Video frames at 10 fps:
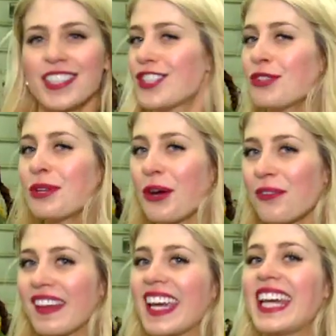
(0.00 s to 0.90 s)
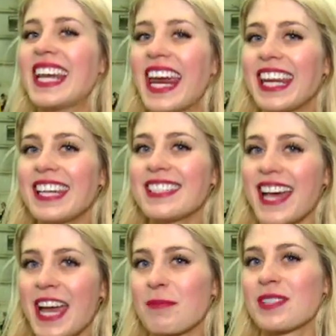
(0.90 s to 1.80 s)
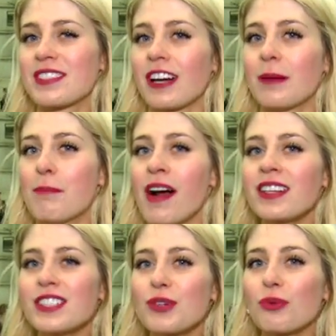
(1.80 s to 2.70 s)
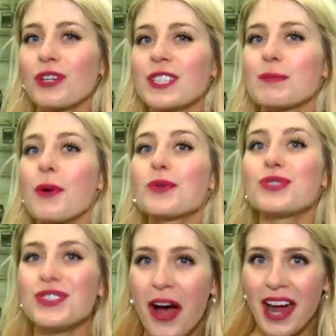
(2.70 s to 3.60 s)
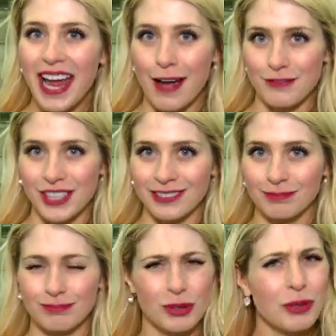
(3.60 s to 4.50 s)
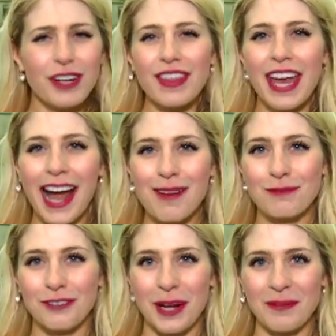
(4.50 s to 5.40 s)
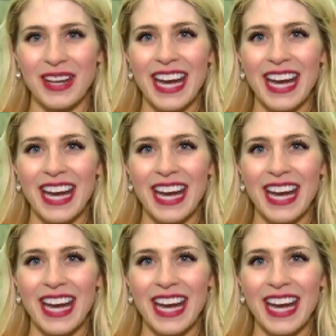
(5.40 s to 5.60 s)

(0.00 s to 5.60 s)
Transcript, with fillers: Did you know that Canadian diamonds are amongst the world's most sought after? But where do they come from?